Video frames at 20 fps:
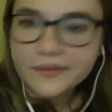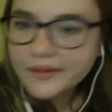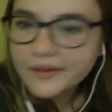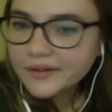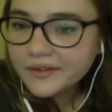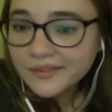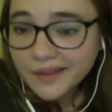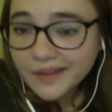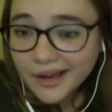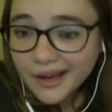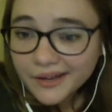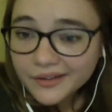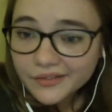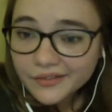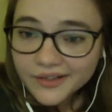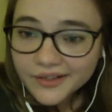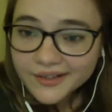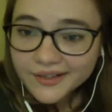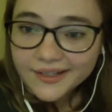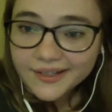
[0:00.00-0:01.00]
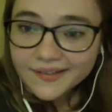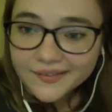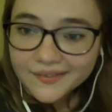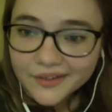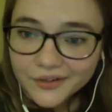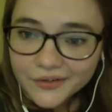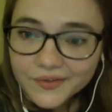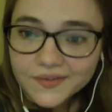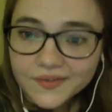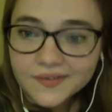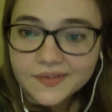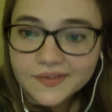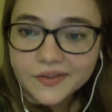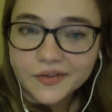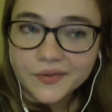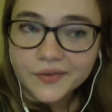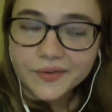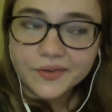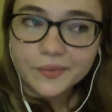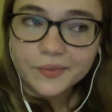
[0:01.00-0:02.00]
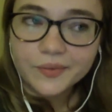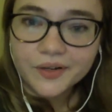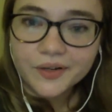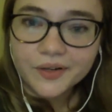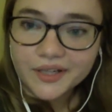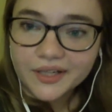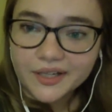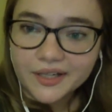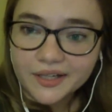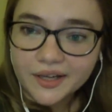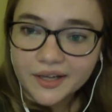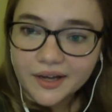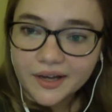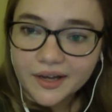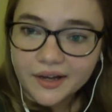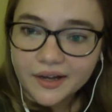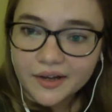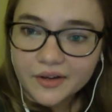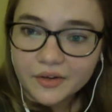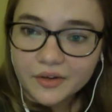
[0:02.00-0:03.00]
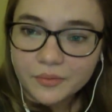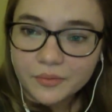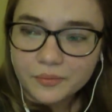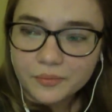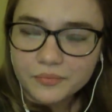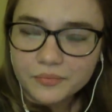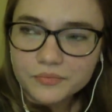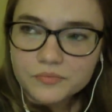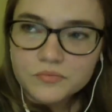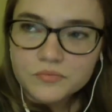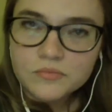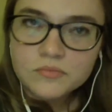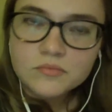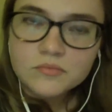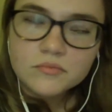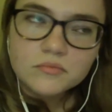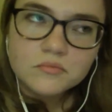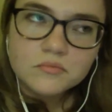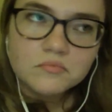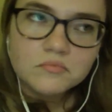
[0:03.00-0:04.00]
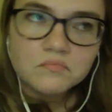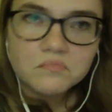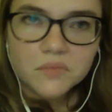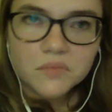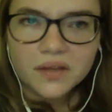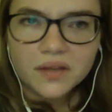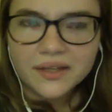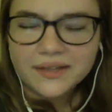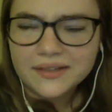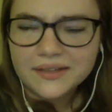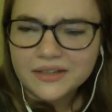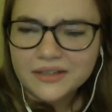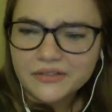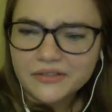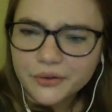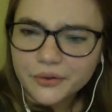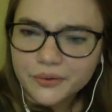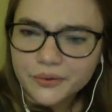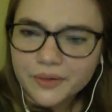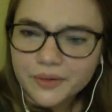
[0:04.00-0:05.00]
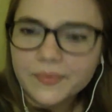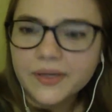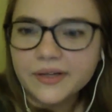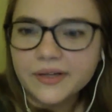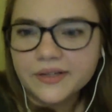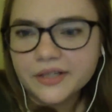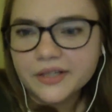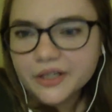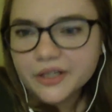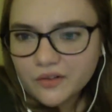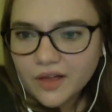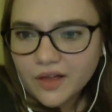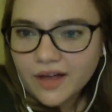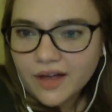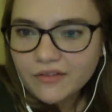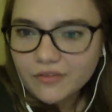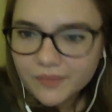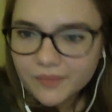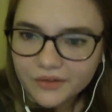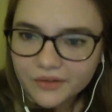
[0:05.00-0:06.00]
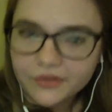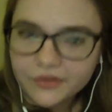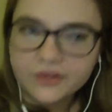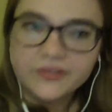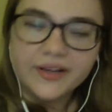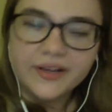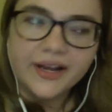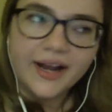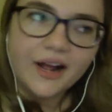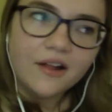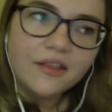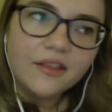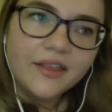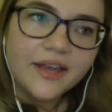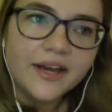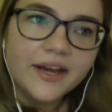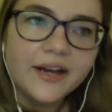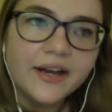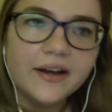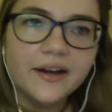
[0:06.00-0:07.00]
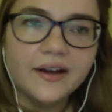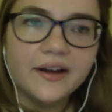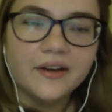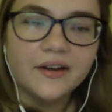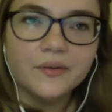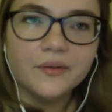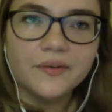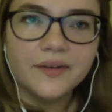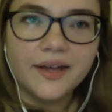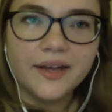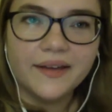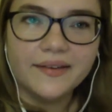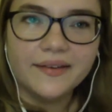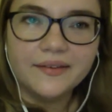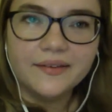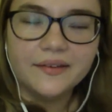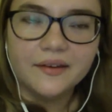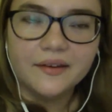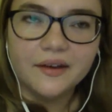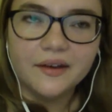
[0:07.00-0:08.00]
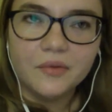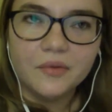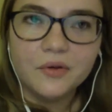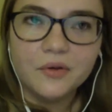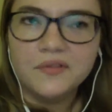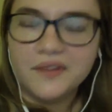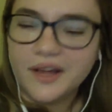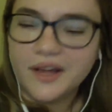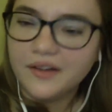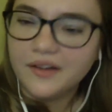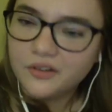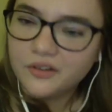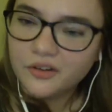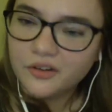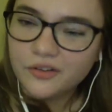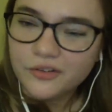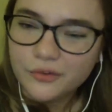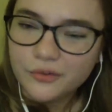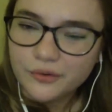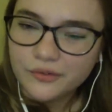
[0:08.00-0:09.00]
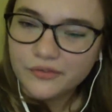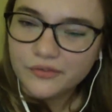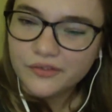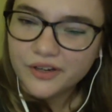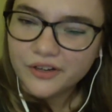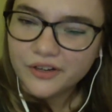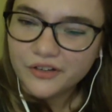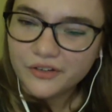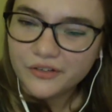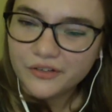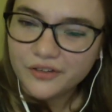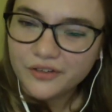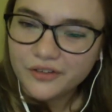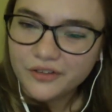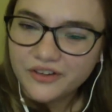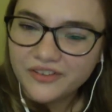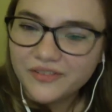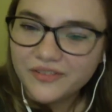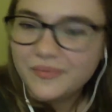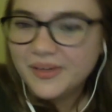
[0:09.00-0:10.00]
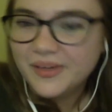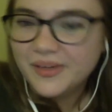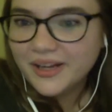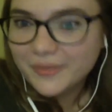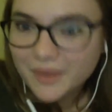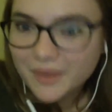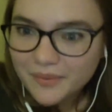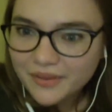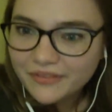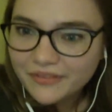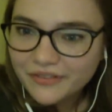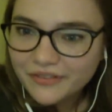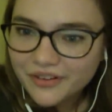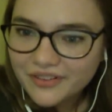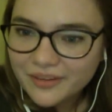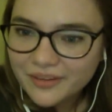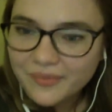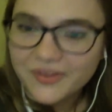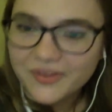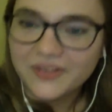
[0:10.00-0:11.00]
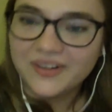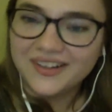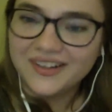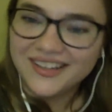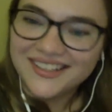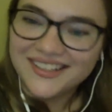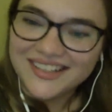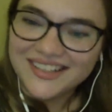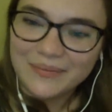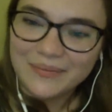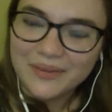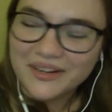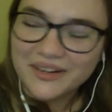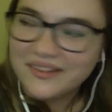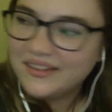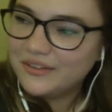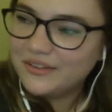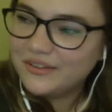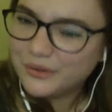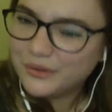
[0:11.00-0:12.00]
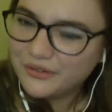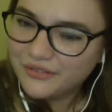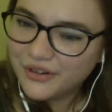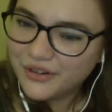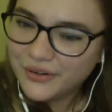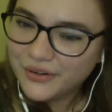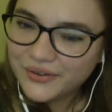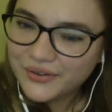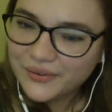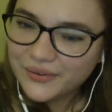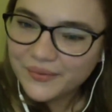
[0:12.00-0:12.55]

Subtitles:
Like, I live on the East Coast, so it was a pretty not like difficult, right? But it took a lot for me to sort of get out there, and it was nice sort of not to just sort of be on maybe the first episode and like tape it and then sort of go home.